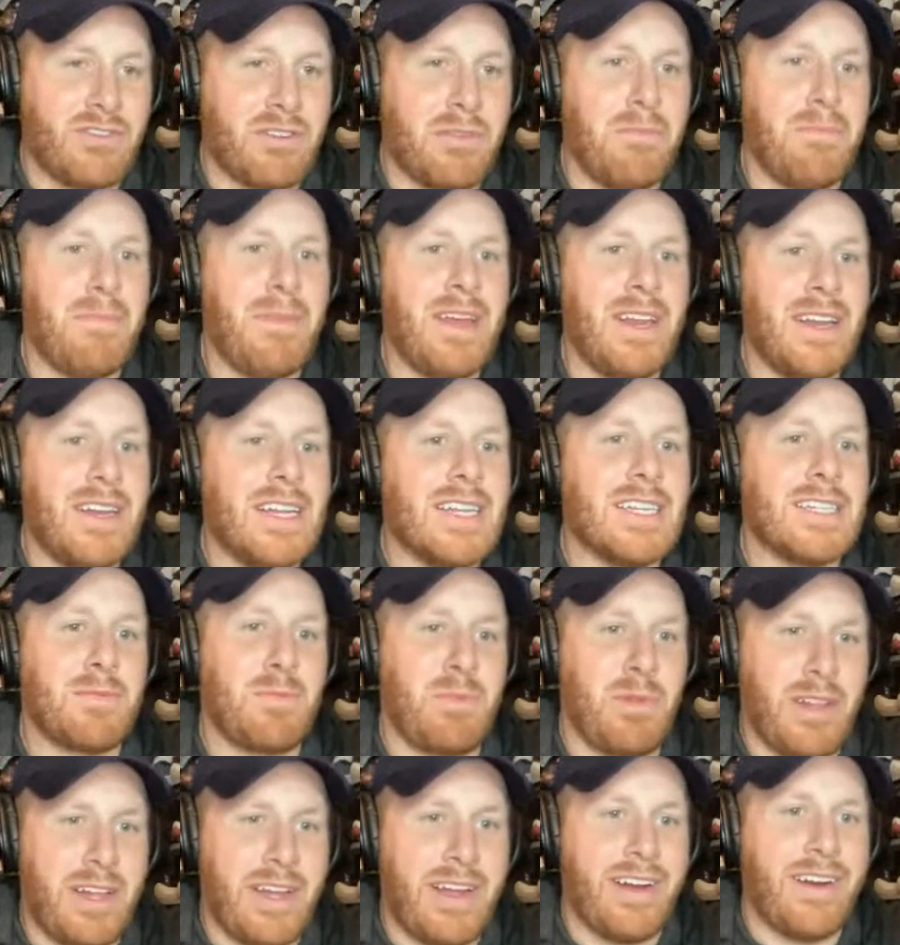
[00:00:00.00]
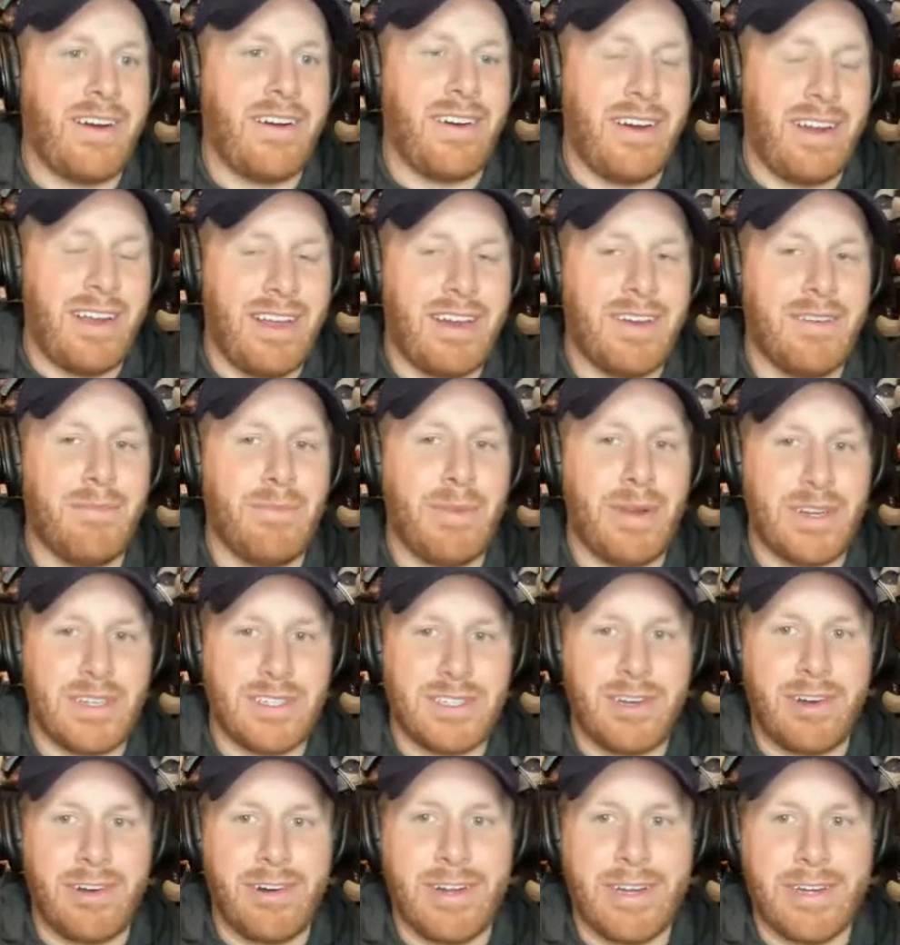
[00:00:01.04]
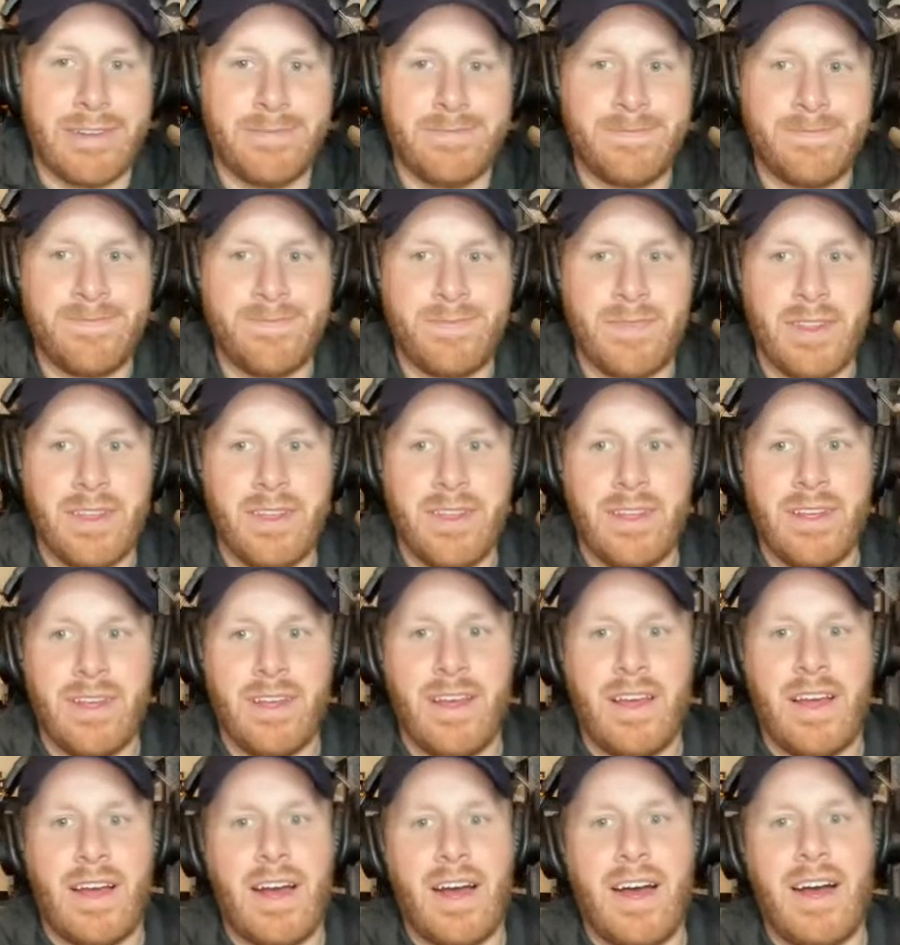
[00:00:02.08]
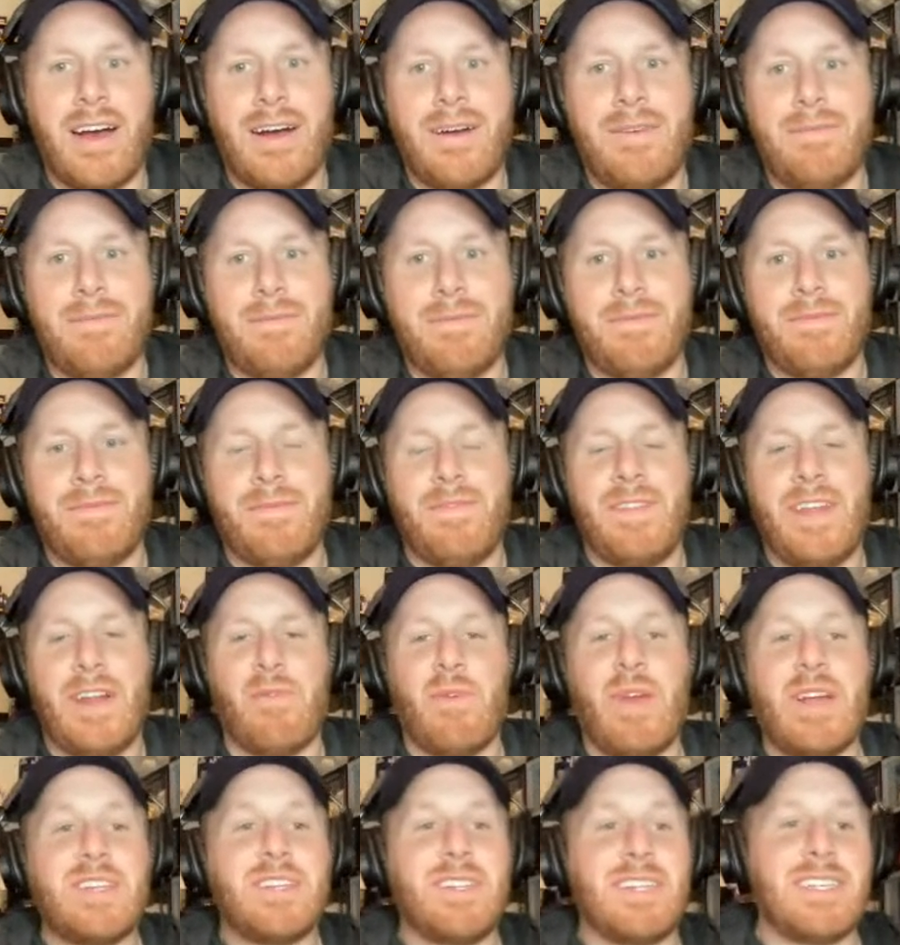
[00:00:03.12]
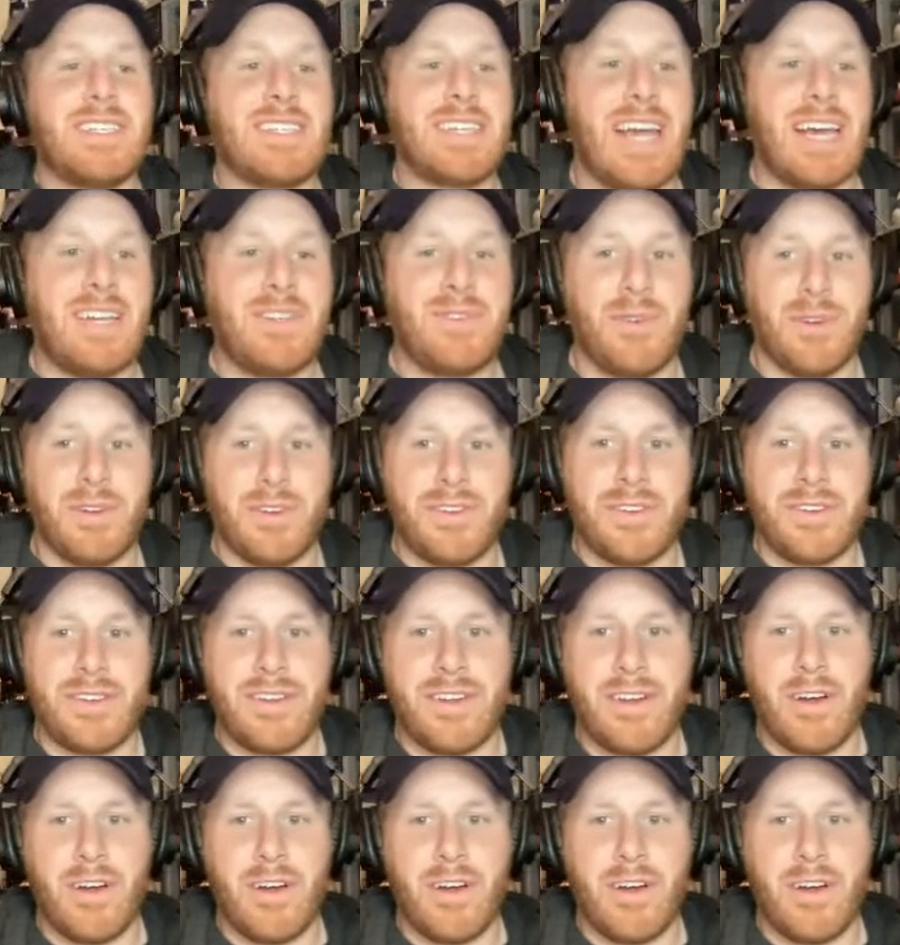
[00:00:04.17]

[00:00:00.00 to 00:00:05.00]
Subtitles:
tremendous player in Minnesota. The originally scheduled